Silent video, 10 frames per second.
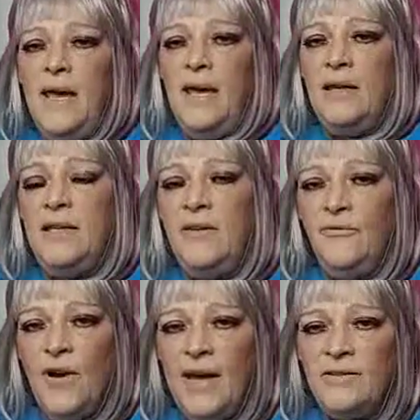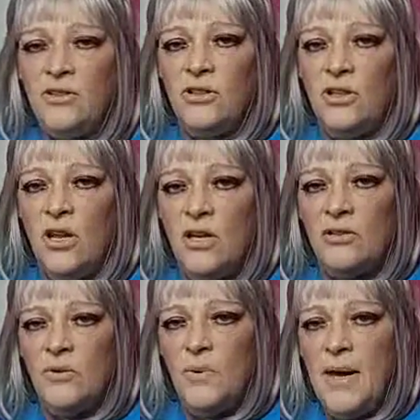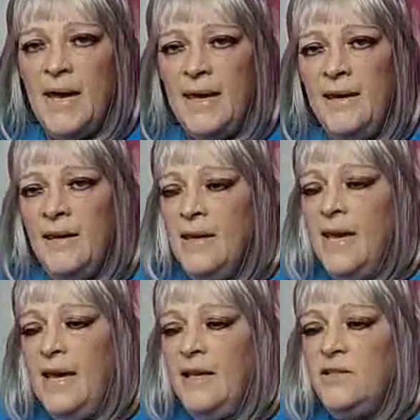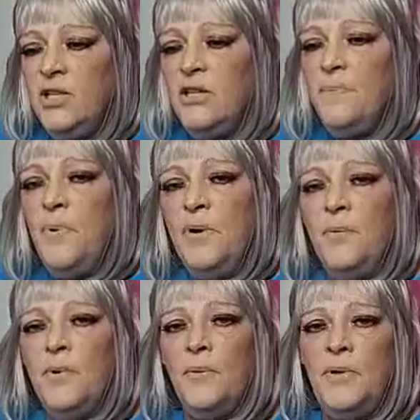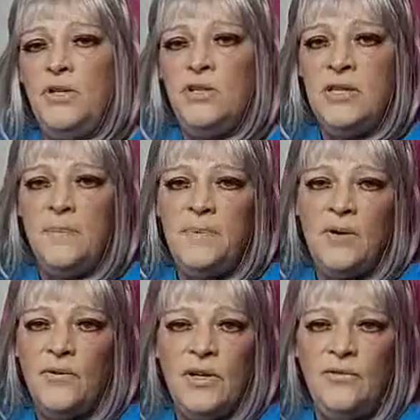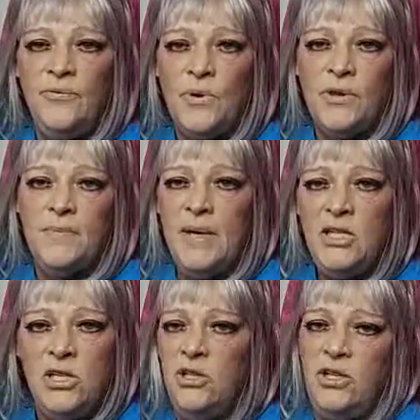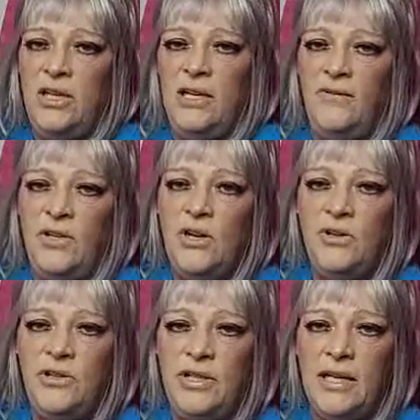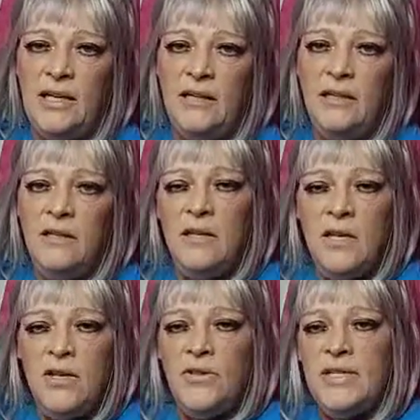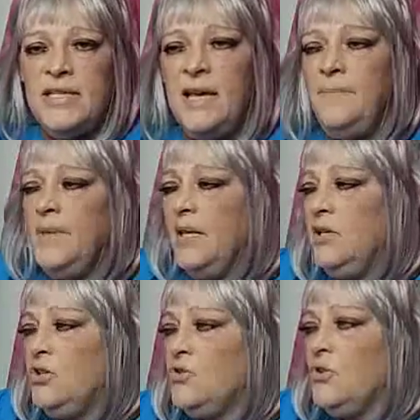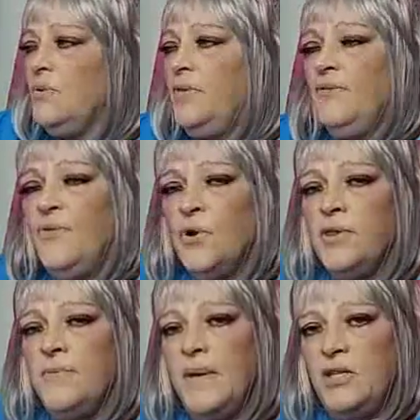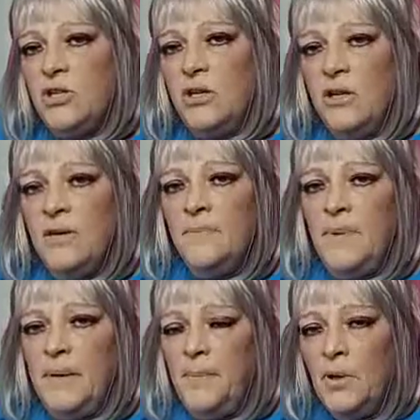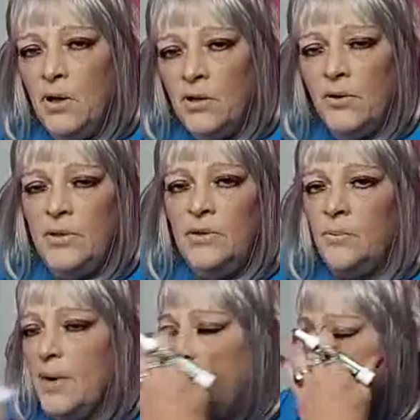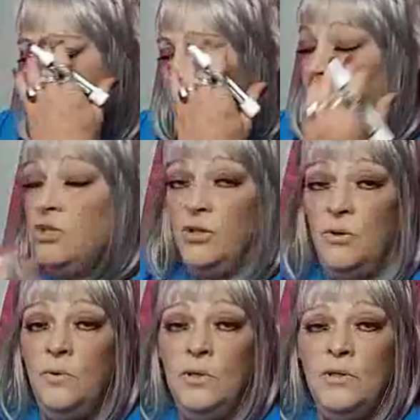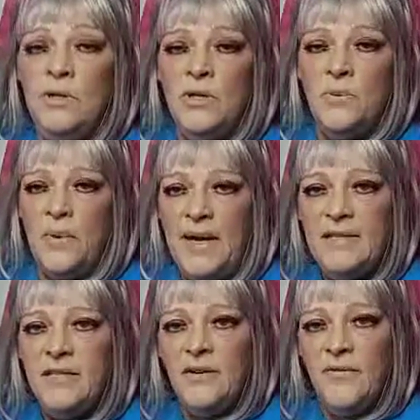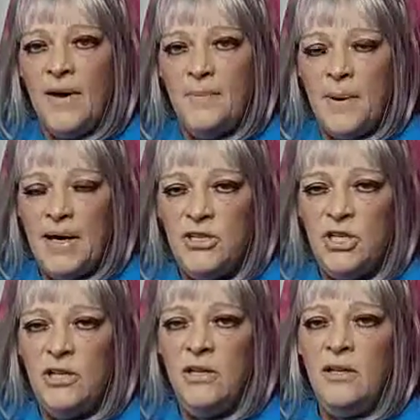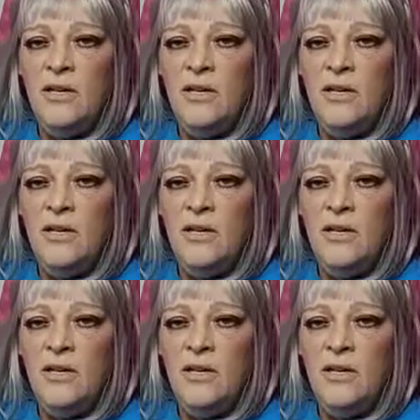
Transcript: and defracted along the way and to the point where when you stepped over into fourth dimension, you didn't even know you did it. The same thing is true with the fourth dimension. People are going to raise and do, raise their vibration,